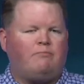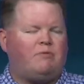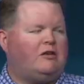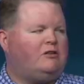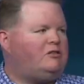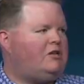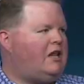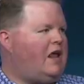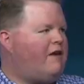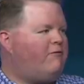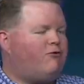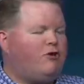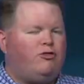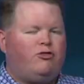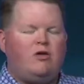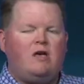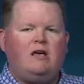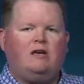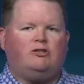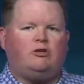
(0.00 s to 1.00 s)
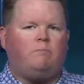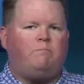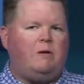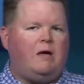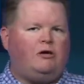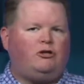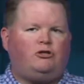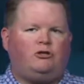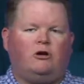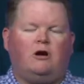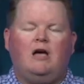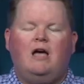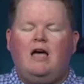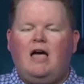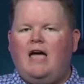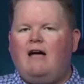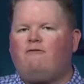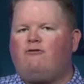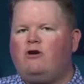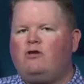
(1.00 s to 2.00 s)
They said everything is a picture,
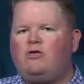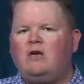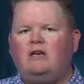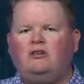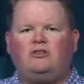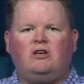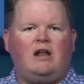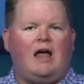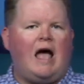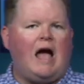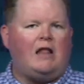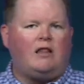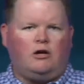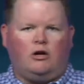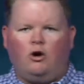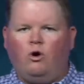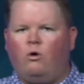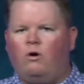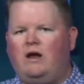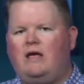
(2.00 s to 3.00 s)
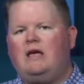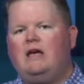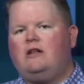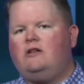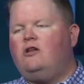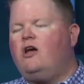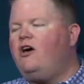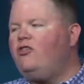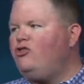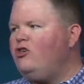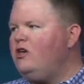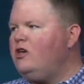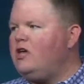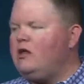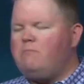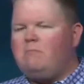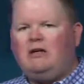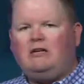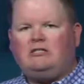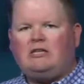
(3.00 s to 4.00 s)
everything's an allegory, nothing
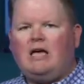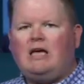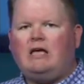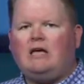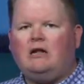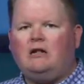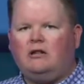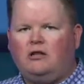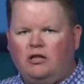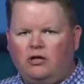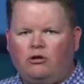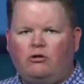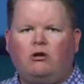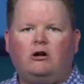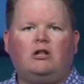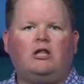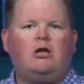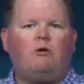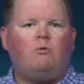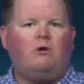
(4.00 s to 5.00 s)
can be taken literally.